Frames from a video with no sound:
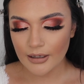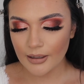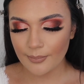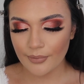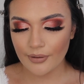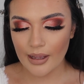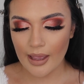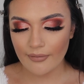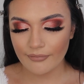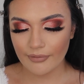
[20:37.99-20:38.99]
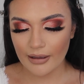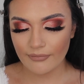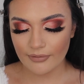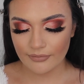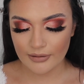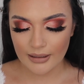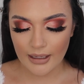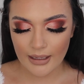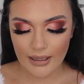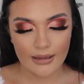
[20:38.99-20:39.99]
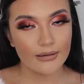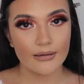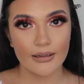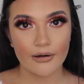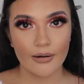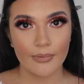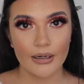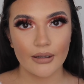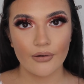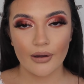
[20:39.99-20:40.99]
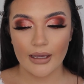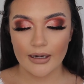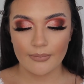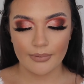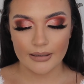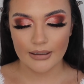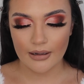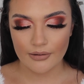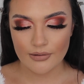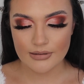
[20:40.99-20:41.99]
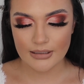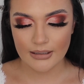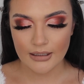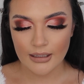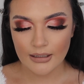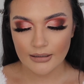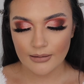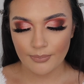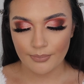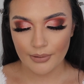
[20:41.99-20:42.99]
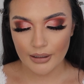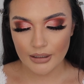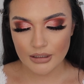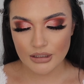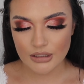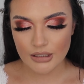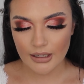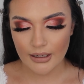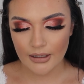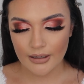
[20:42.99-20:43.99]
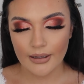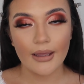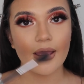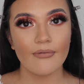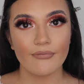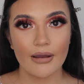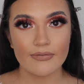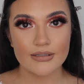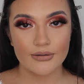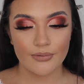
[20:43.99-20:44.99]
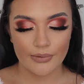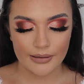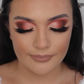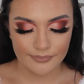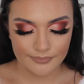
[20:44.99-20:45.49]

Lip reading: number M558. And then later I'm going to go ahead and blend it out using the brush M501.